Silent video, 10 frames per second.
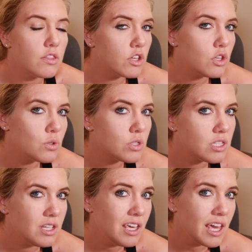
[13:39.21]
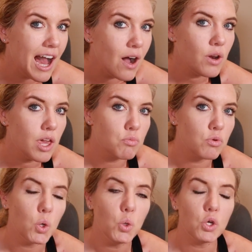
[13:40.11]
that you seek out a
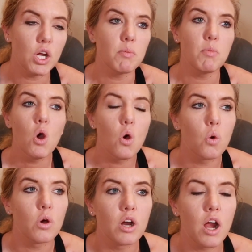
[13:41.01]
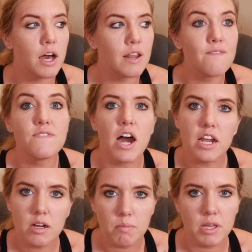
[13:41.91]
program or an
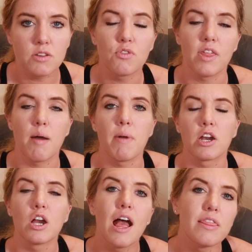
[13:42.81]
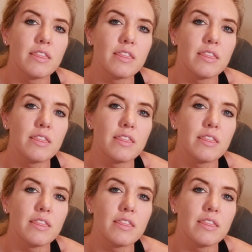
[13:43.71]
environment, for that matter,